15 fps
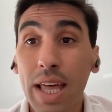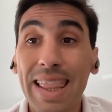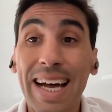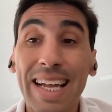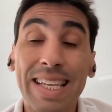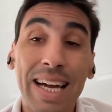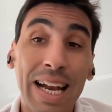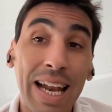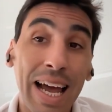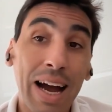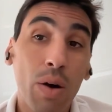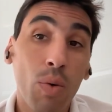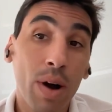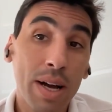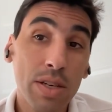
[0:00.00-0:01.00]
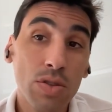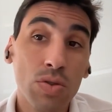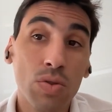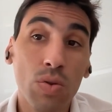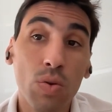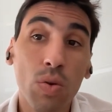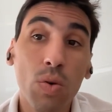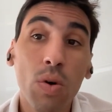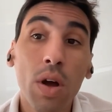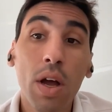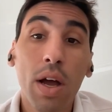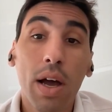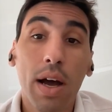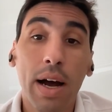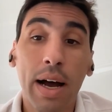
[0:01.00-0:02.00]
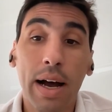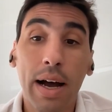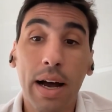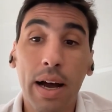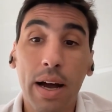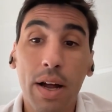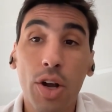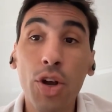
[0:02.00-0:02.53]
that allow us to uh,